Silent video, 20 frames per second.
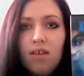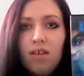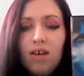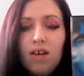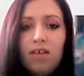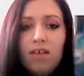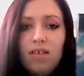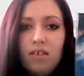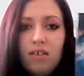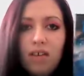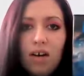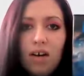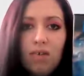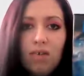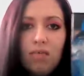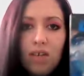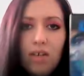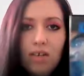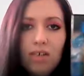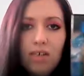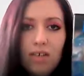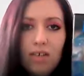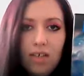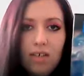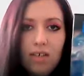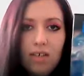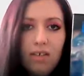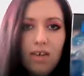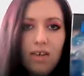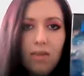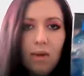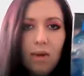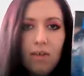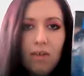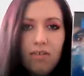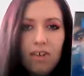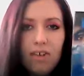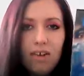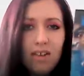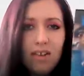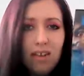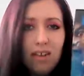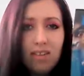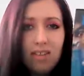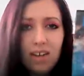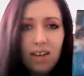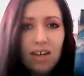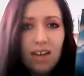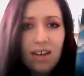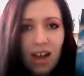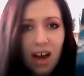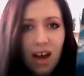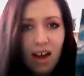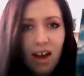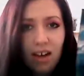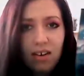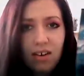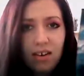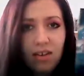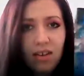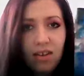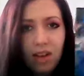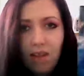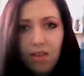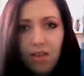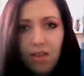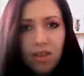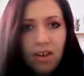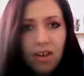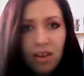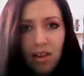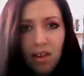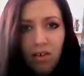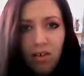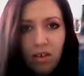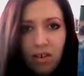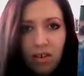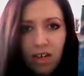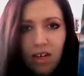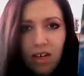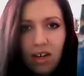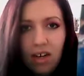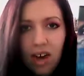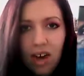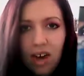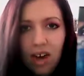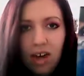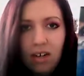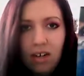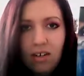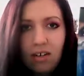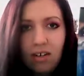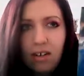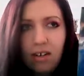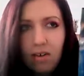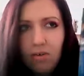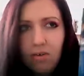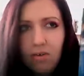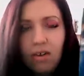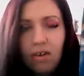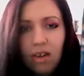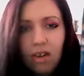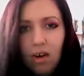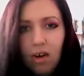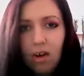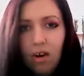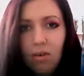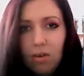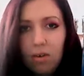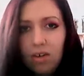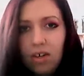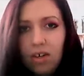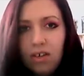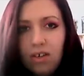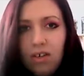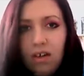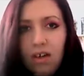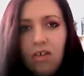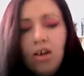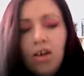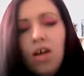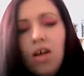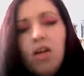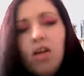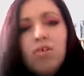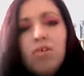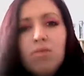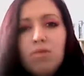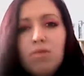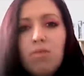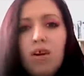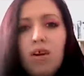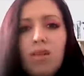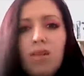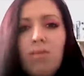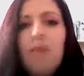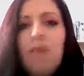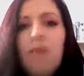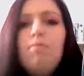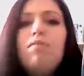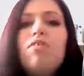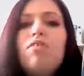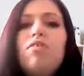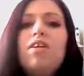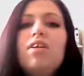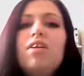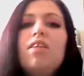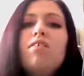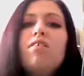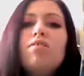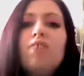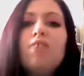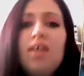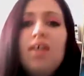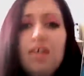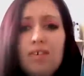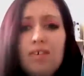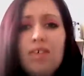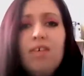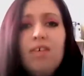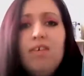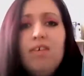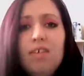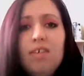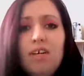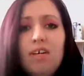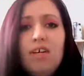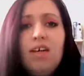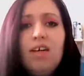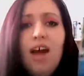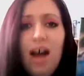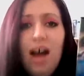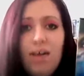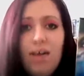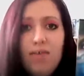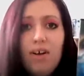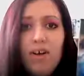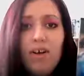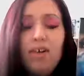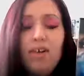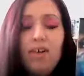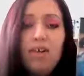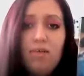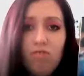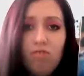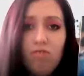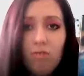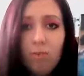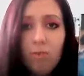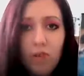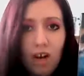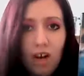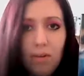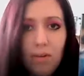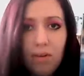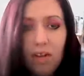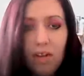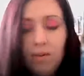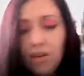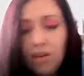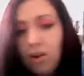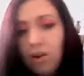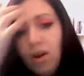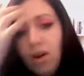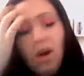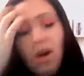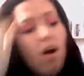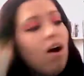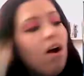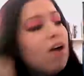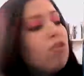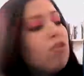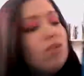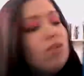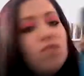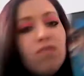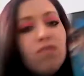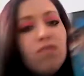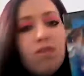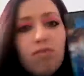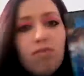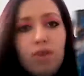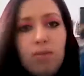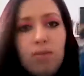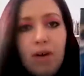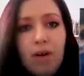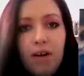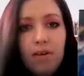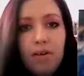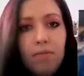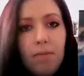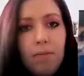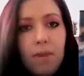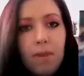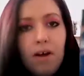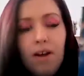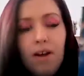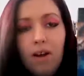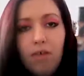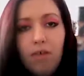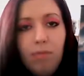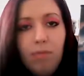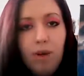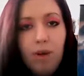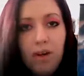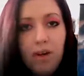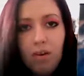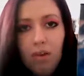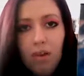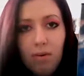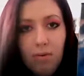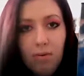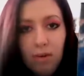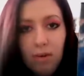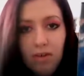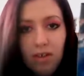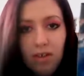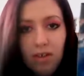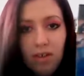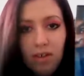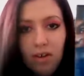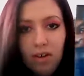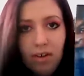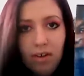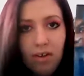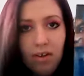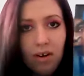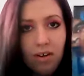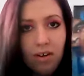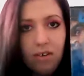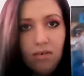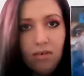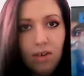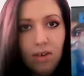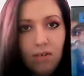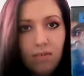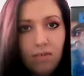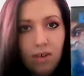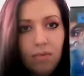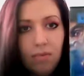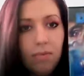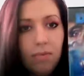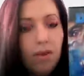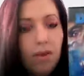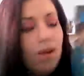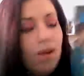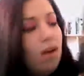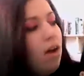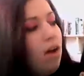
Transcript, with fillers: they sell dvds in there but i think they're second hand i think everything in there is second hand except for like the artwork they sell so it's like people have gone in there and gone here's a dvd have it and they've just put it up in their window i got this for three pound i love buying crappy movies though i do love them